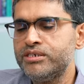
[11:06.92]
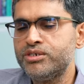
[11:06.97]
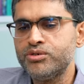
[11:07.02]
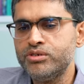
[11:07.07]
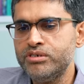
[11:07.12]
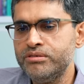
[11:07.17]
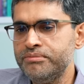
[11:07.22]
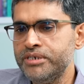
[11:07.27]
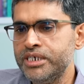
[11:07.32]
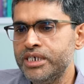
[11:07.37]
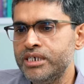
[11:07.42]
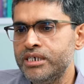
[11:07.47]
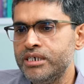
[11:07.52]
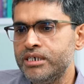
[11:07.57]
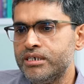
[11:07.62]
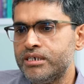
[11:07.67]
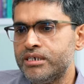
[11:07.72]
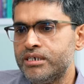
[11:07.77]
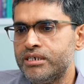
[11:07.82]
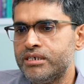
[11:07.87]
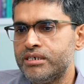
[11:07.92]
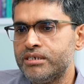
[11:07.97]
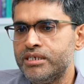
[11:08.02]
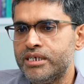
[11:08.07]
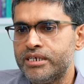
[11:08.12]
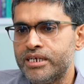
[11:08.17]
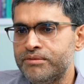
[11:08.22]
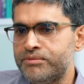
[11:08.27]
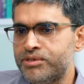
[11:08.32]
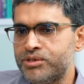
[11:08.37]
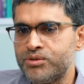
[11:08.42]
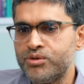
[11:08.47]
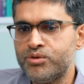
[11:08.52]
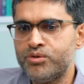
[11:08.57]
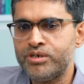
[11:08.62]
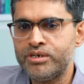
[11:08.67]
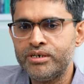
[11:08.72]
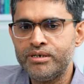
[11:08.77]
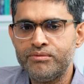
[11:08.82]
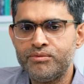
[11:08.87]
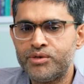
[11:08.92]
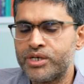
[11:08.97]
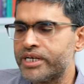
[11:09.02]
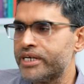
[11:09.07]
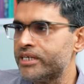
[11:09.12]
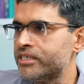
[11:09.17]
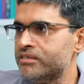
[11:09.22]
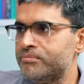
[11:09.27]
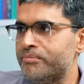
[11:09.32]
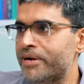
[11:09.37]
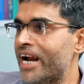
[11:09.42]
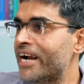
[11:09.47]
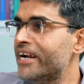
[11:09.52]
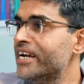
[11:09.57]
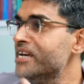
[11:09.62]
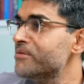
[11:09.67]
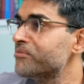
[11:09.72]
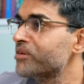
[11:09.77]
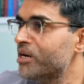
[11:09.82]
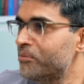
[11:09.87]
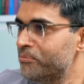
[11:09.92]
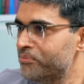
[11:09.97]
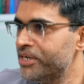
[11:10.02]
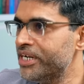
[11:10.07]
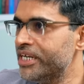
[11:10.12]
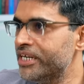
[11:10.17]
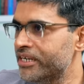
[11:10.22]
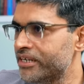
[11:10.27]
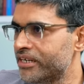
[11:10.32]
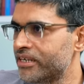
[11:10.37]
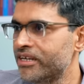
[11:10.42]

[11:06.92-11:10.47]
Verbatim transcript: it shouldn't be uh, that i want to go and work at this brand name company yeah.